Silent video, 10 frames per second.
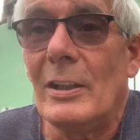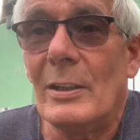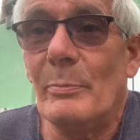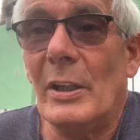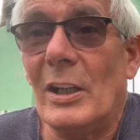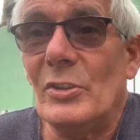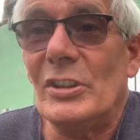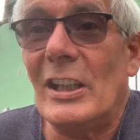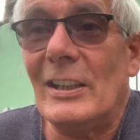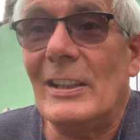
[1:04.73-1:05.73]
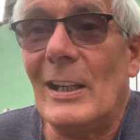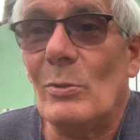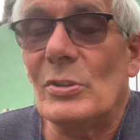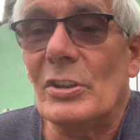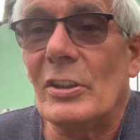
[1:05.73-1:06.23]
but how do you get it
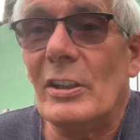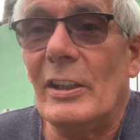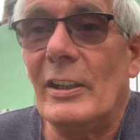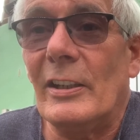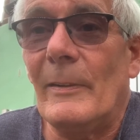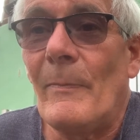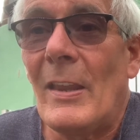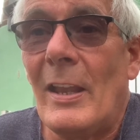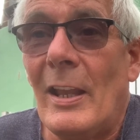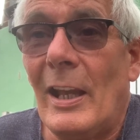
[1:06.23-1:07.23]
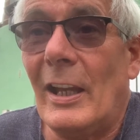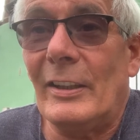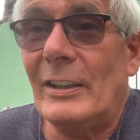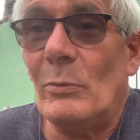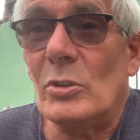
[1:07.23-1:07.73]
out?
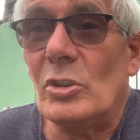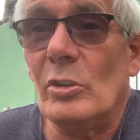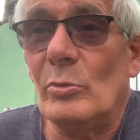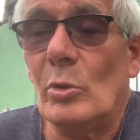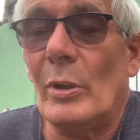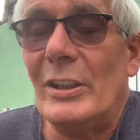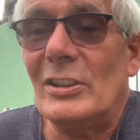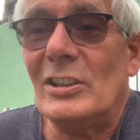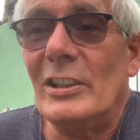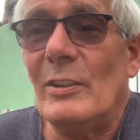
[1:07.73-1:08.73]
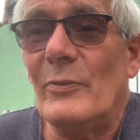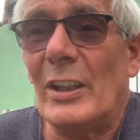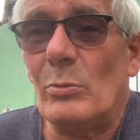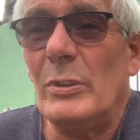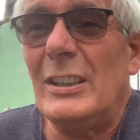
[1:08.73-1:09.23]
And that was done quite easily. In
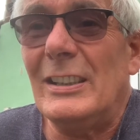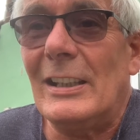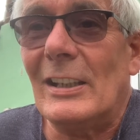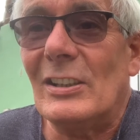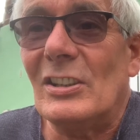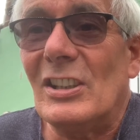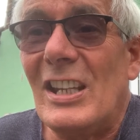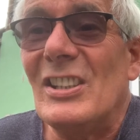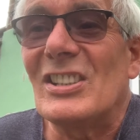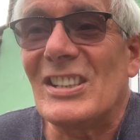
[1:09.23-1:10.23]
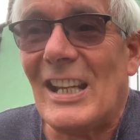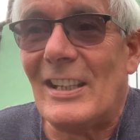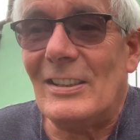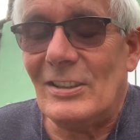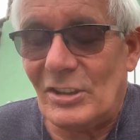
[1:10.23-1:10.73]
fact, we did that in
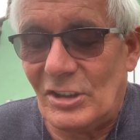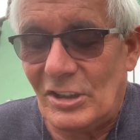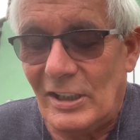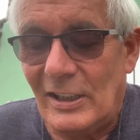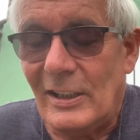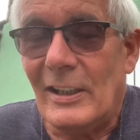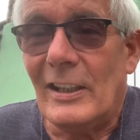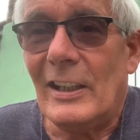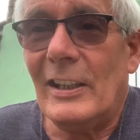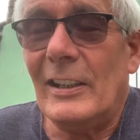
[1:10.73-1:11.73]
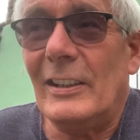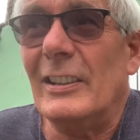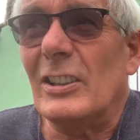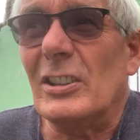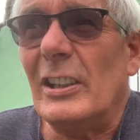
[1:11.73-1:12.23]
seconds.
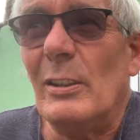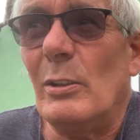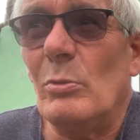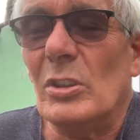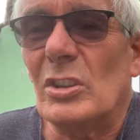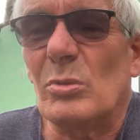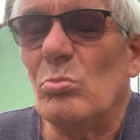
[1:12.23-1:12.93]
Literally, it was